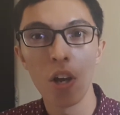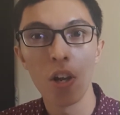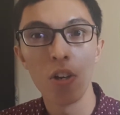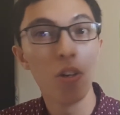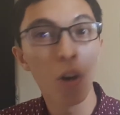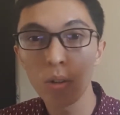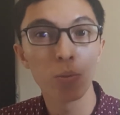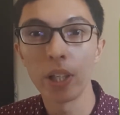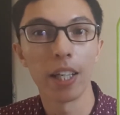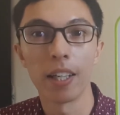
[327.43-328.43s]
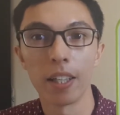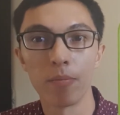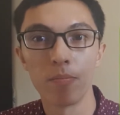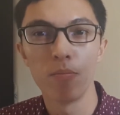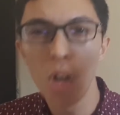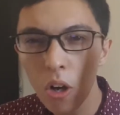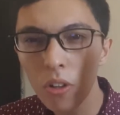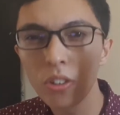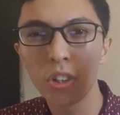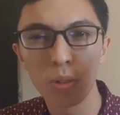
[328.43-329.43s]
Not really, not
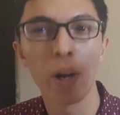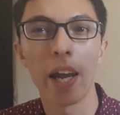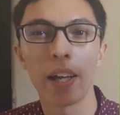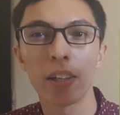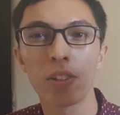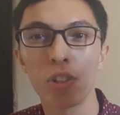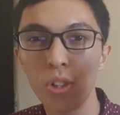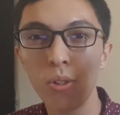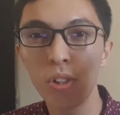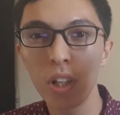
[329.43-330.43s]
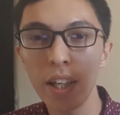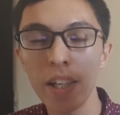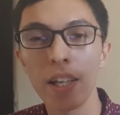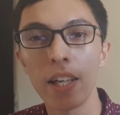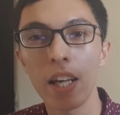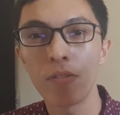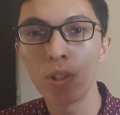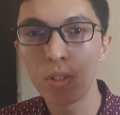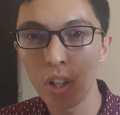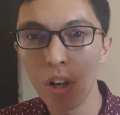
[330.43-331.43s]
correct. Usually, if you
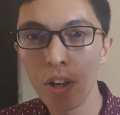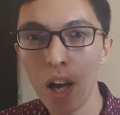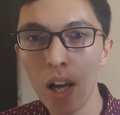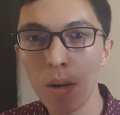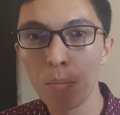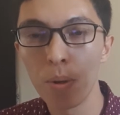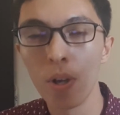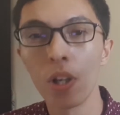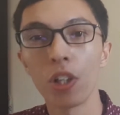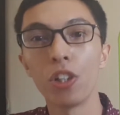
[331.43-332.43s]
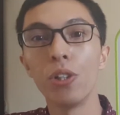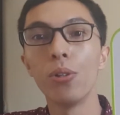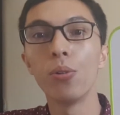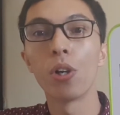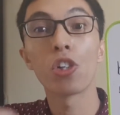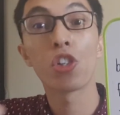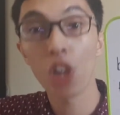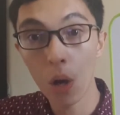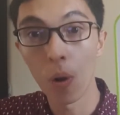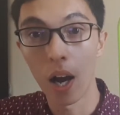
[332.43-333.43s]
turn up, you
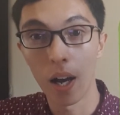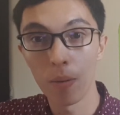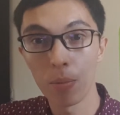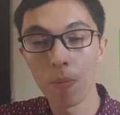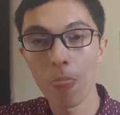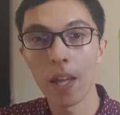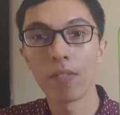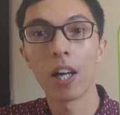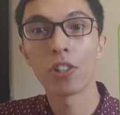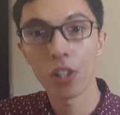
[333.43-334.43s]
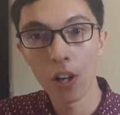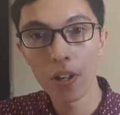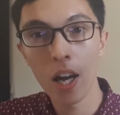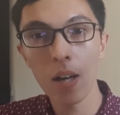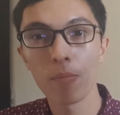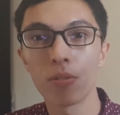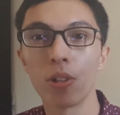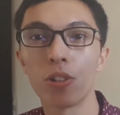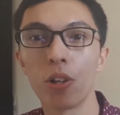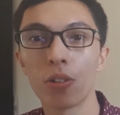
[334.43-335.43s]
show up. If I turn up for a
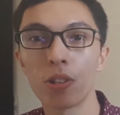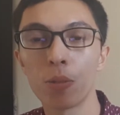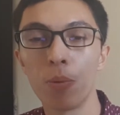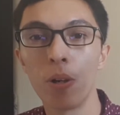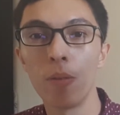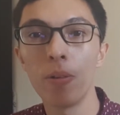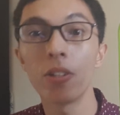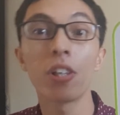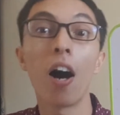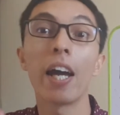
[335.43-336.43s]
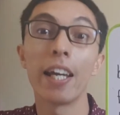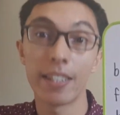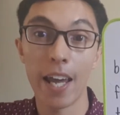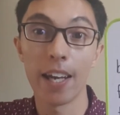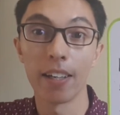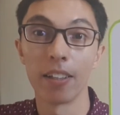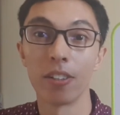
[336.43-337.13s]
doctor's appointment, I attend.